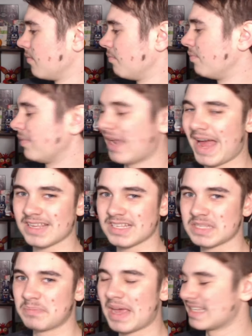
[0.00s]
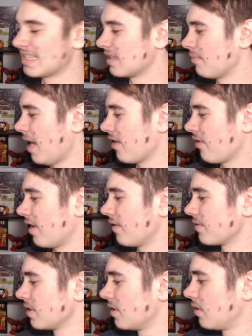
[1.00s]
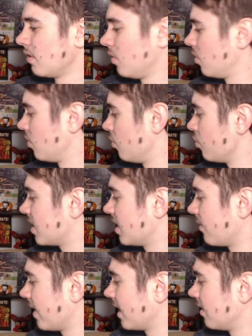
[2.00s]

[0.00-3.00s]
black space in the background. Ooh, get away.